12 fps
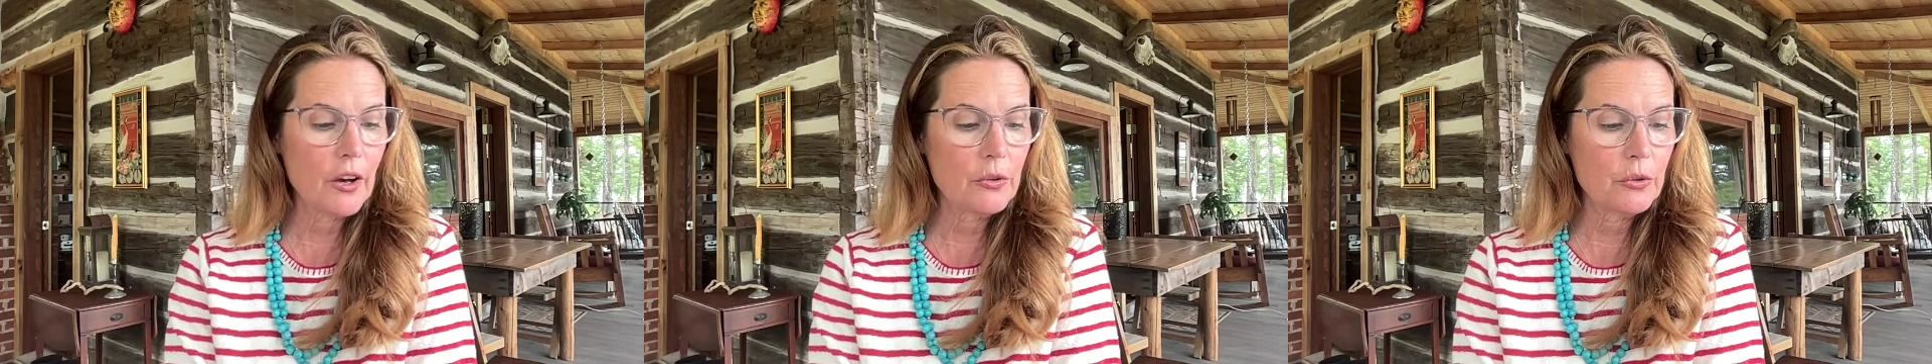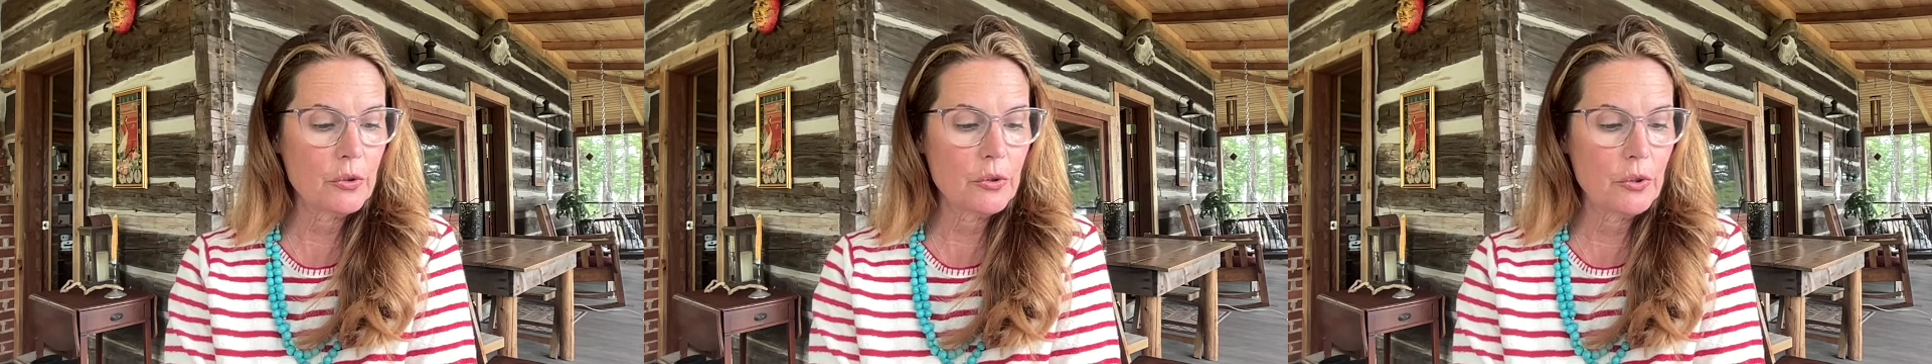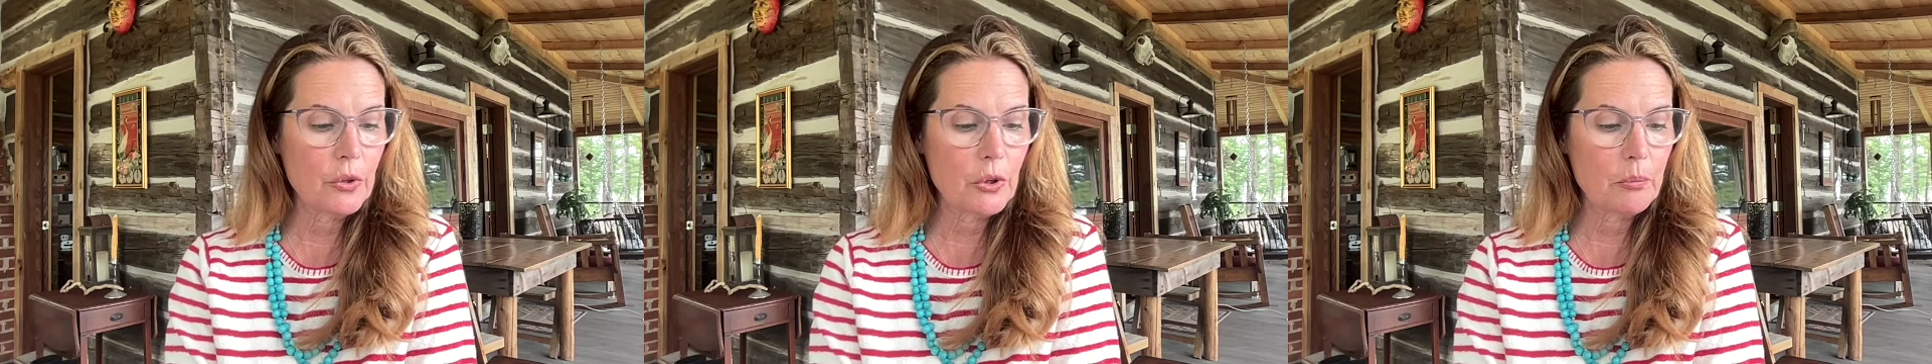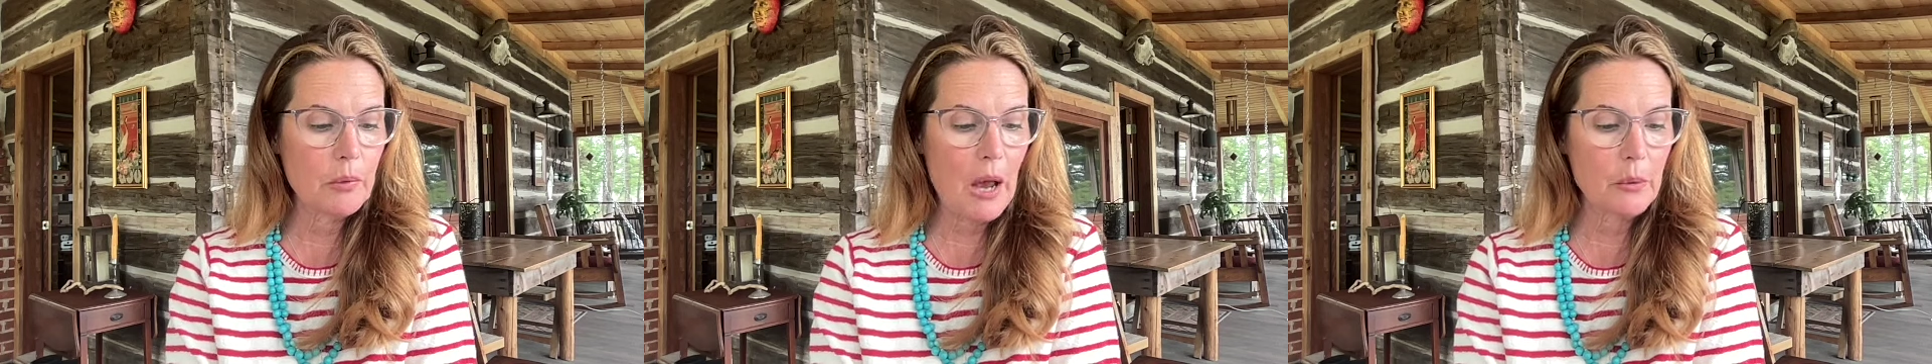understood their
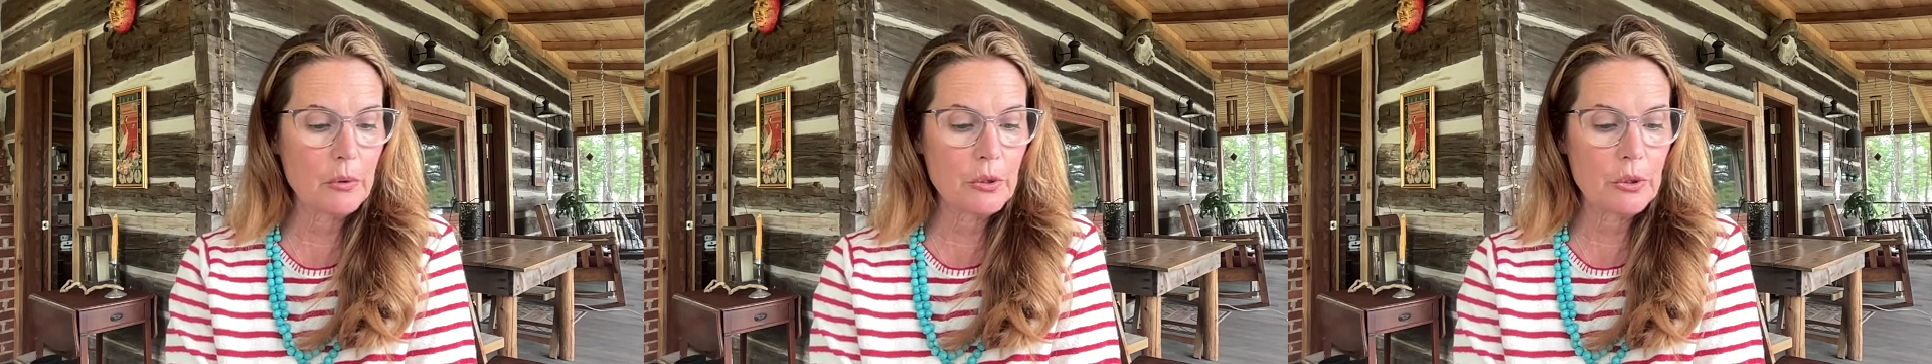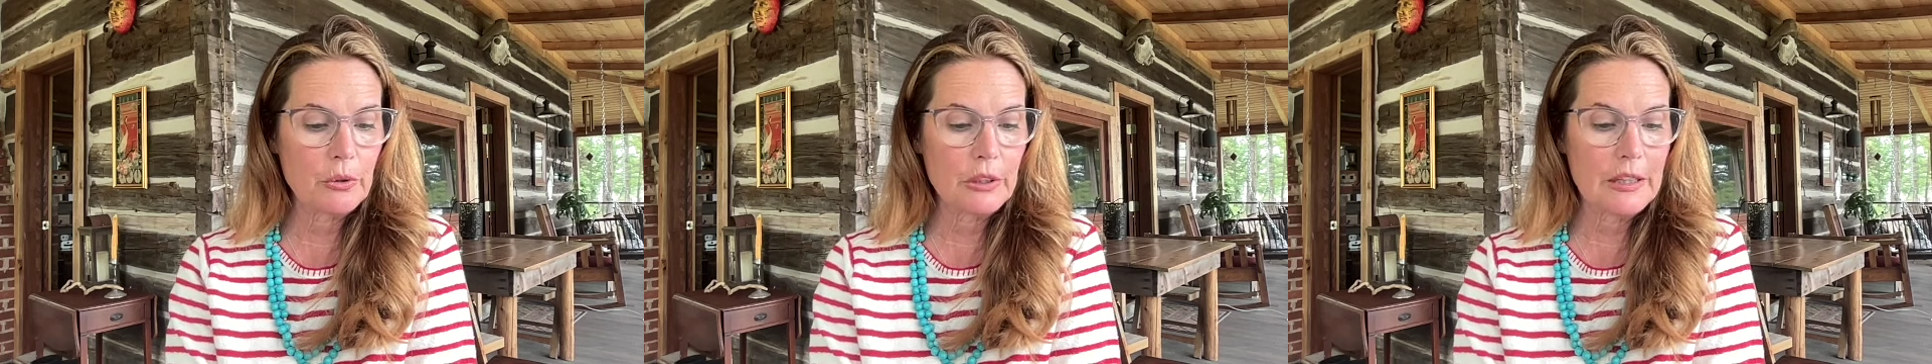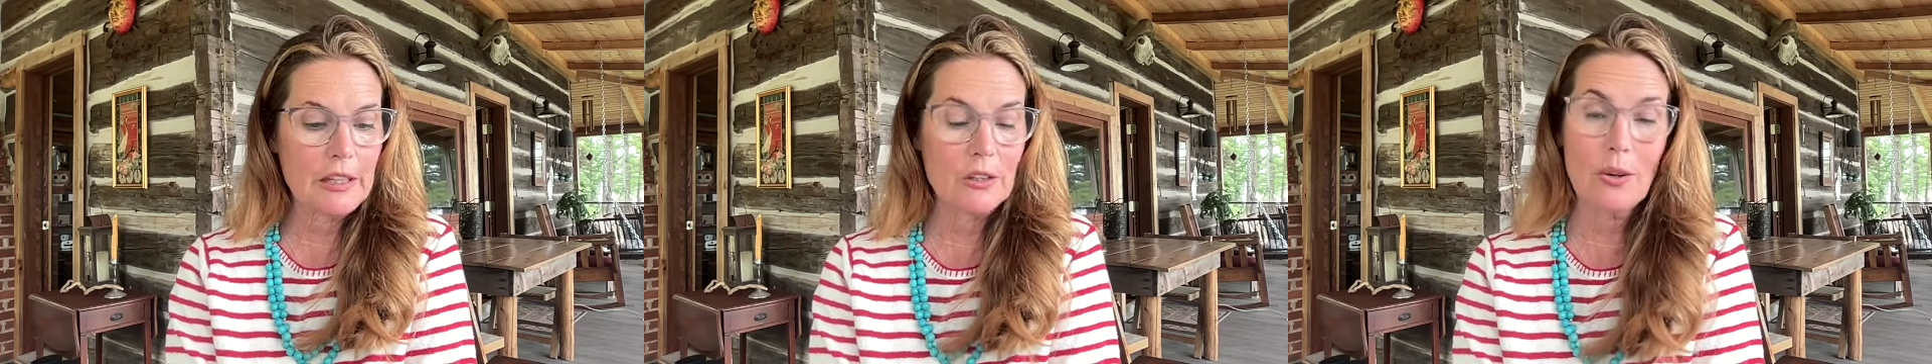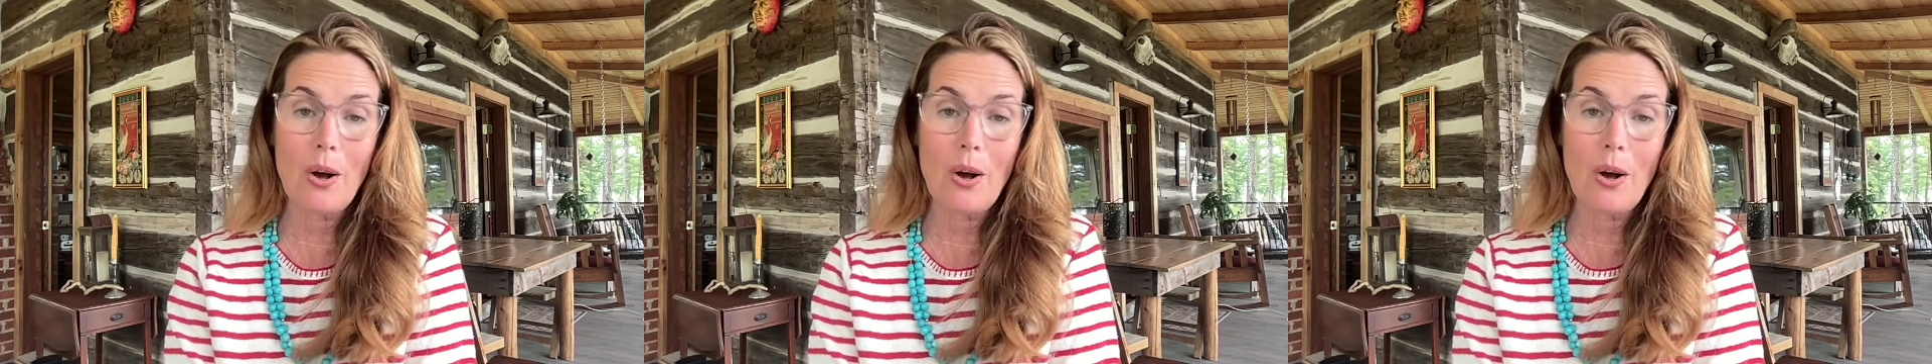power to release